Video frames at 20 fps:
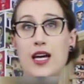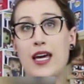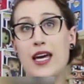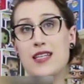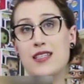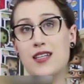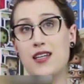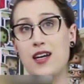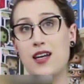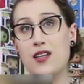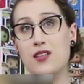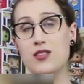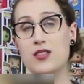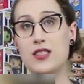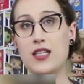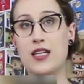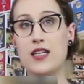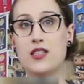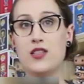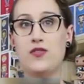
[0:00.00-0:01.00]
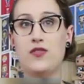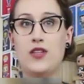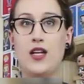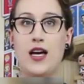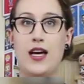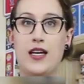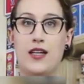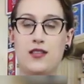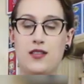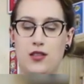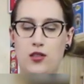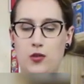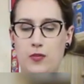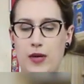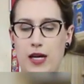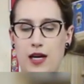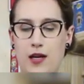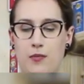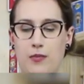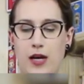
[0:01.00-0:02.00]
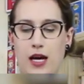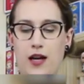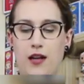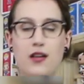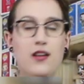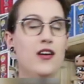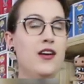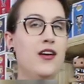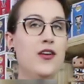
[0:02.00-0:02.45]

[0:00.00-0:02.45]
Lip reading: I guess it kind of looks like it's flying a little bit, but